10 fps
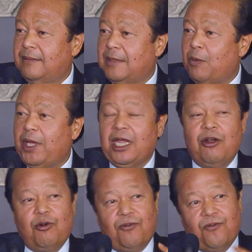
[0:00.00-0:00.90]
we
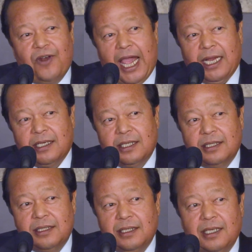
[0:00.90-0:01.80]
can reflect
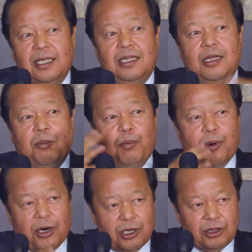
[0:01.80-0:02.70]
the
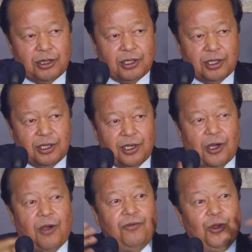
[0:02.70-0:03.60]
birth
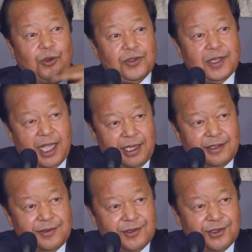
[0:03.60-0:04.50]
of those
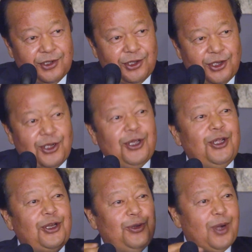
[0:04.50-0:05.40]
things
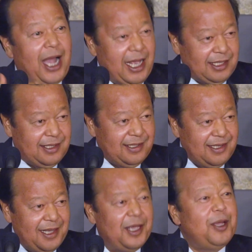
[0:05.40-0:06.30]
to
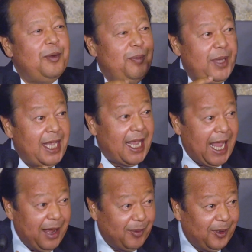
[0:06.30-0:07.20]
us being
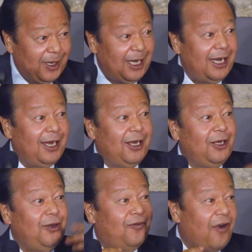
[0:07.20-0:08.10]
able
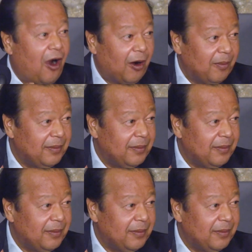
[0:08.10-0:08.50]
to farm.